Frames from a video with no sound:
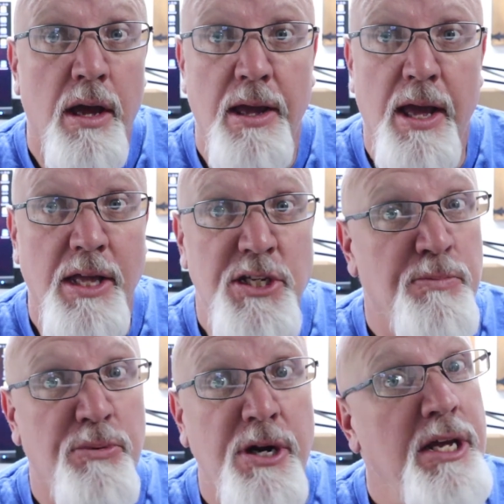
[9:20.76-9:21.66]
It's
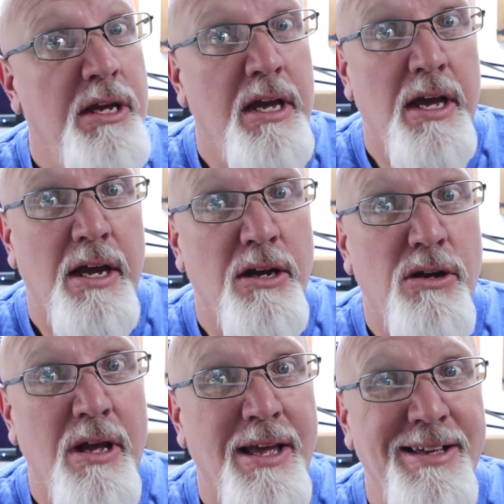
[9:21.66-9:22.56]
a pretty,
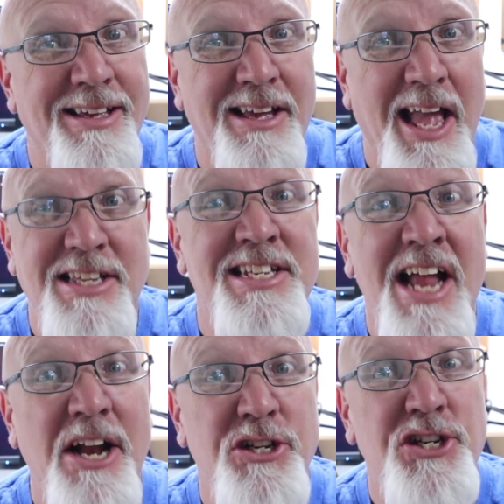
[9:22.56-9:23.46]
it's
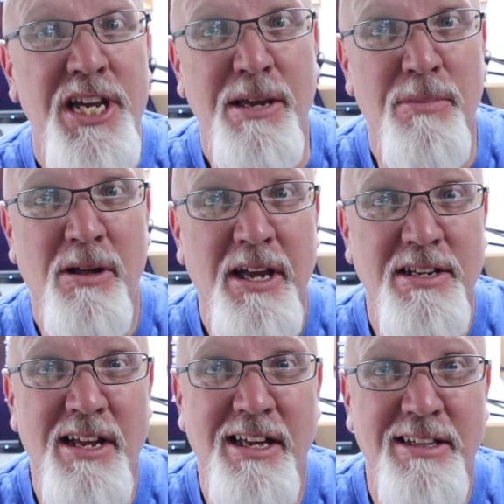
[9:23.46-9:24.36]
not cheap, I'll
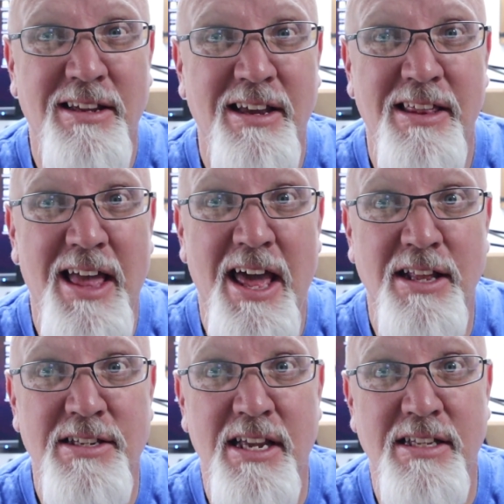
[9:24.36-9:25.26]
tell you
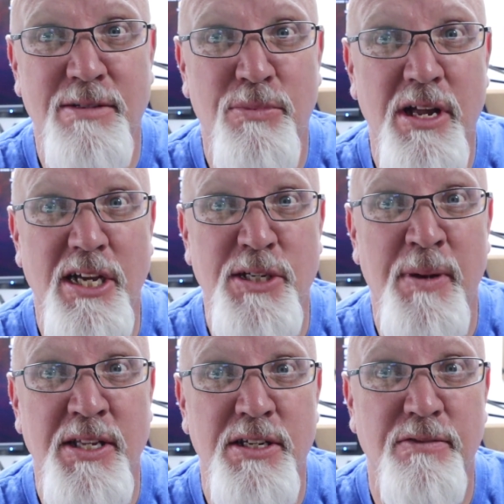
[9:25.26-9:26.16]
that. It's pretty
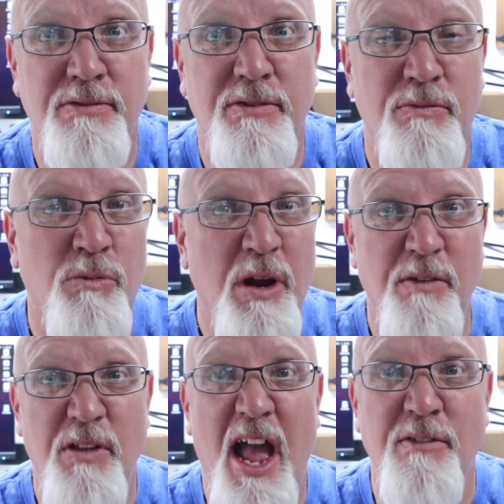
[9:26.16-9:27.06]
expensive
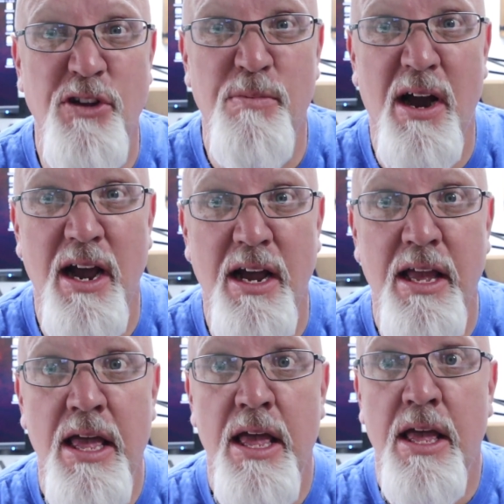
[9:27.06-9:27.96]
after you
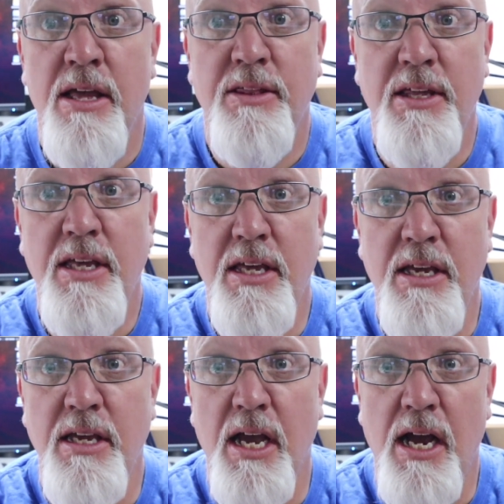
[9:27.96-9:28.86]
buy
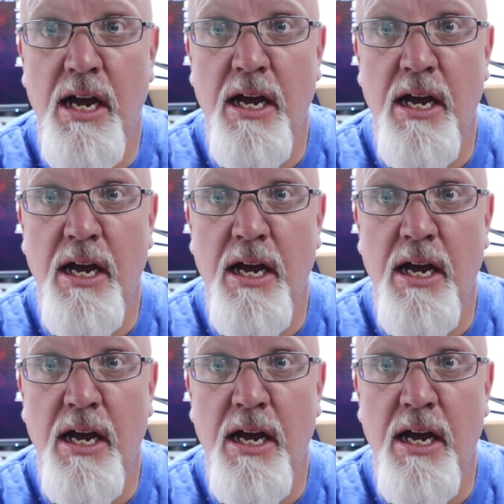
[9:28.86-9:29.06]
the